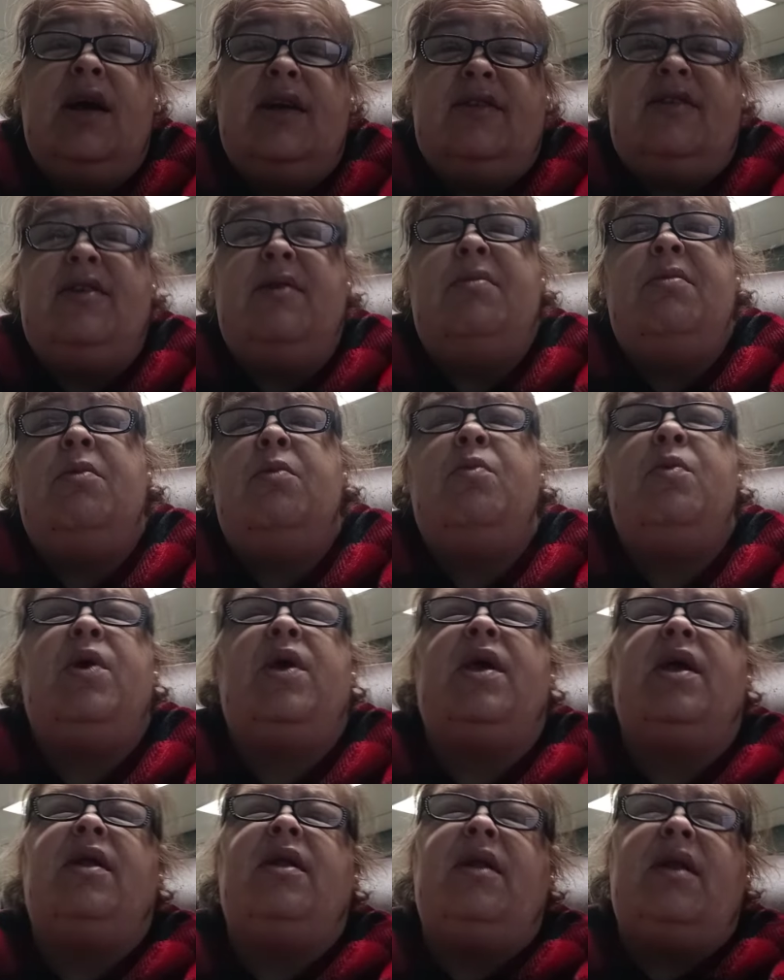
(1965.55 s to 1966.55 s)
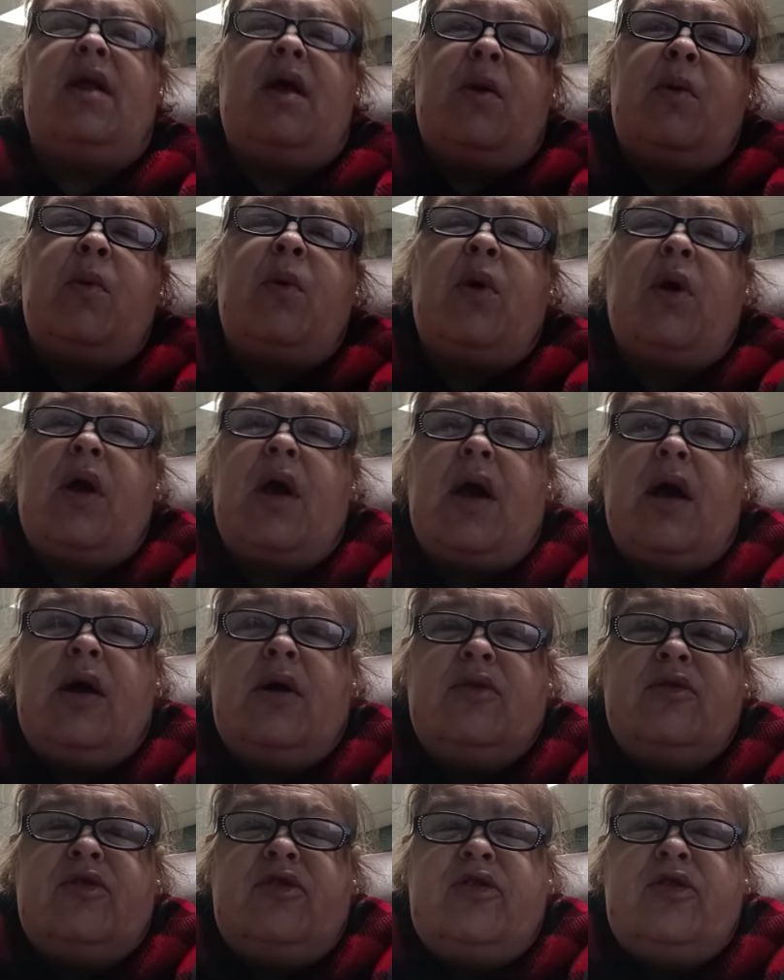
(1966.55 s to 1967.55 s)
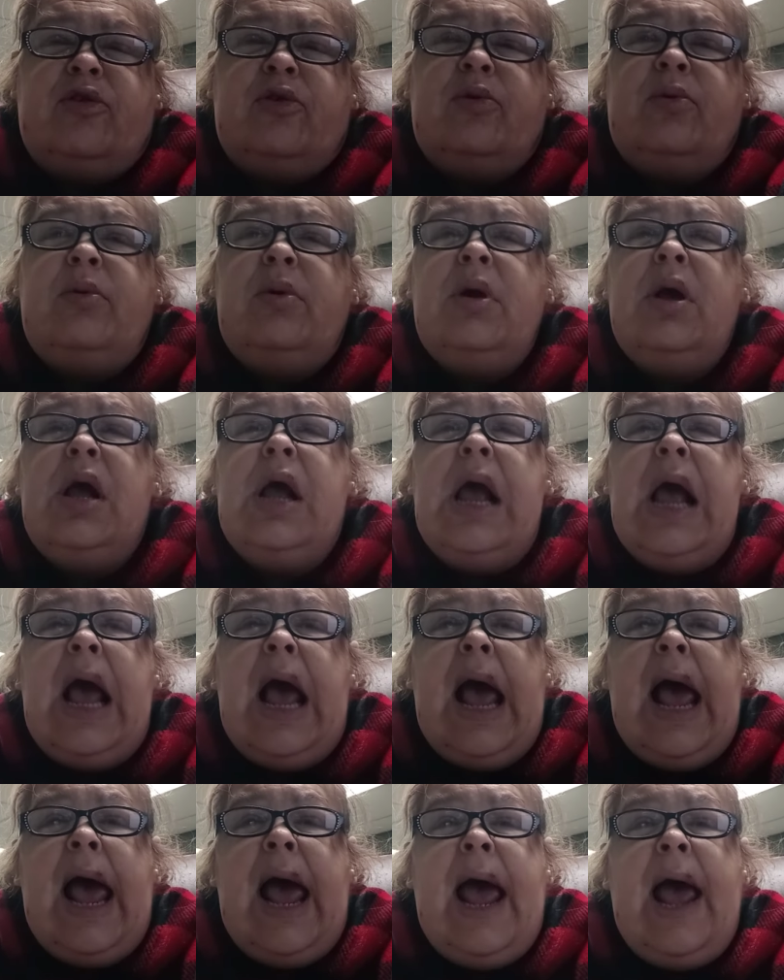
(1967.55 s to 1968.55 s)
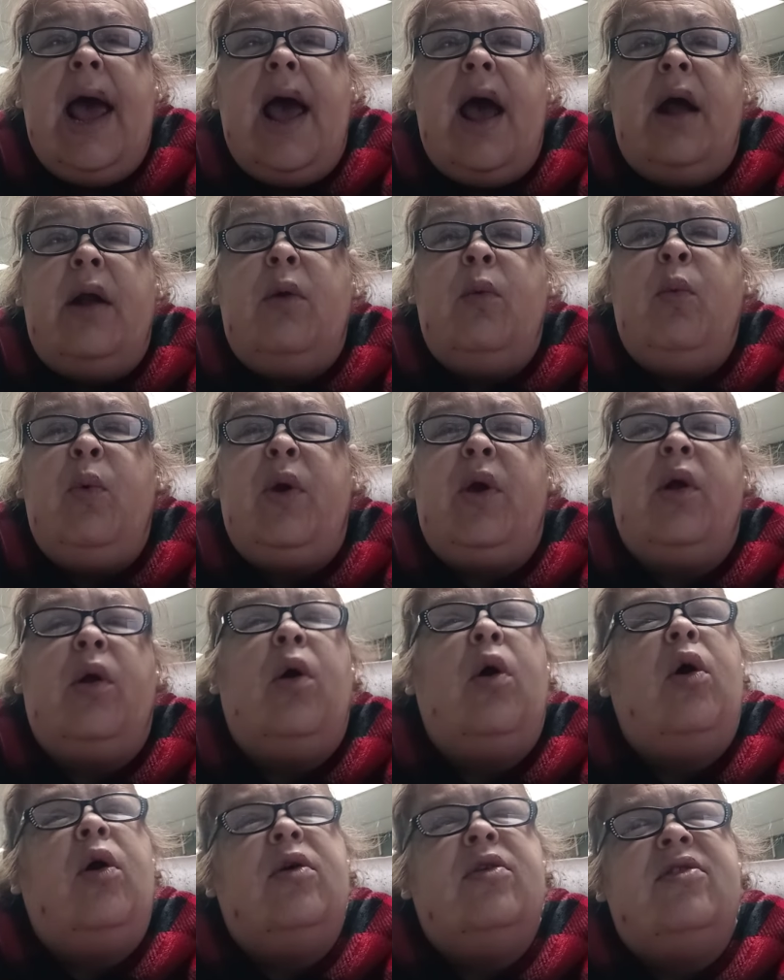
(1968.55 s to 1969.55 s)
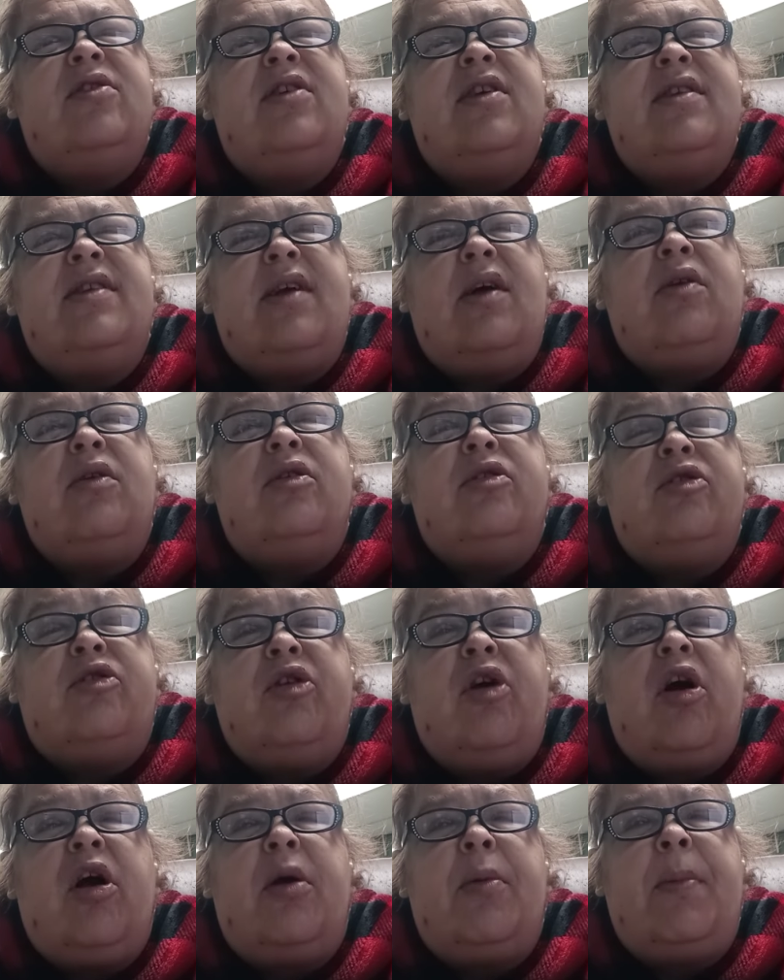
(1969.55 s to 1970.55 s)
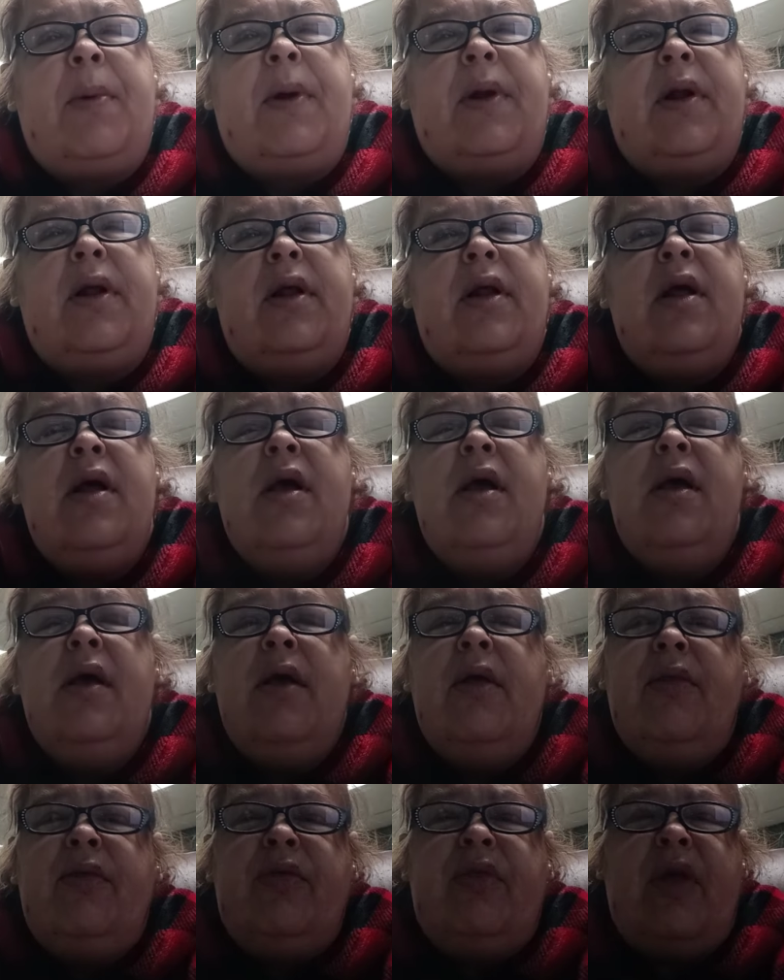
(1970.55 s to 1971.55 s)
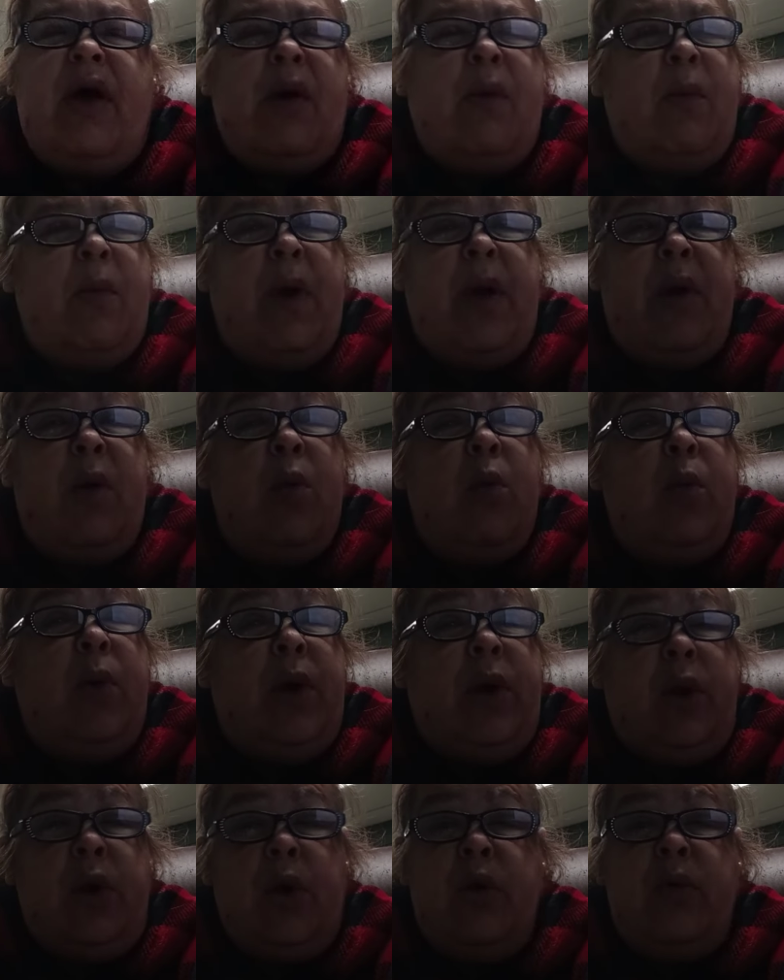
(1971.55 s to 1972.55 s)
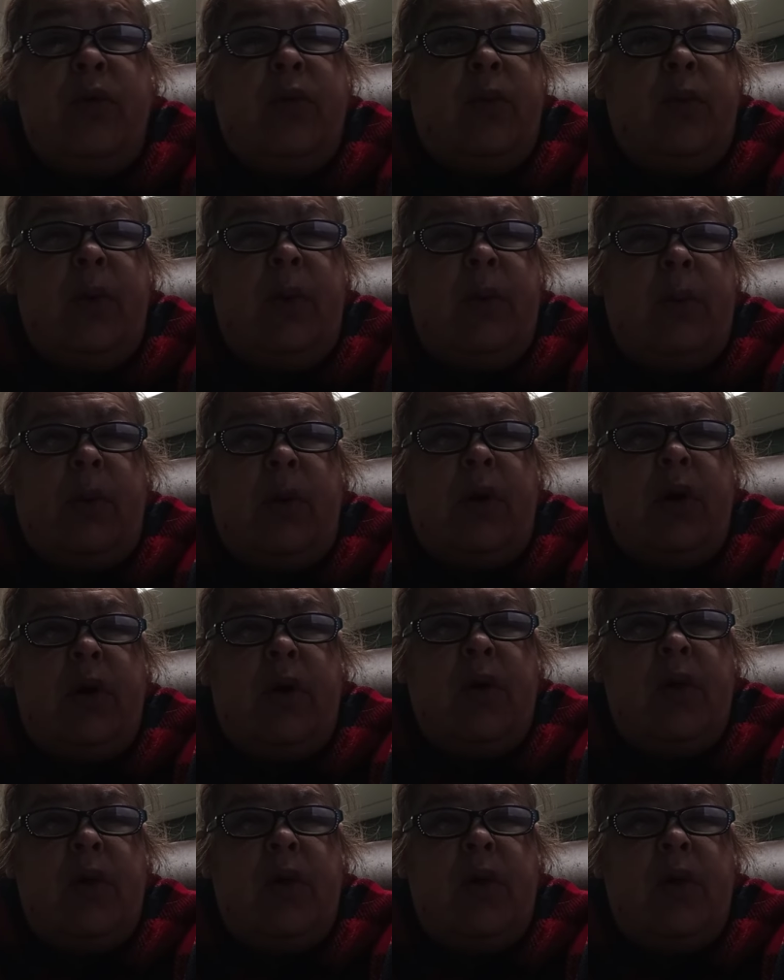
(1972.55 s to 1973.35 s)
A team that we can network out to and we could all sit down and talk about it that way, we knew that we weren't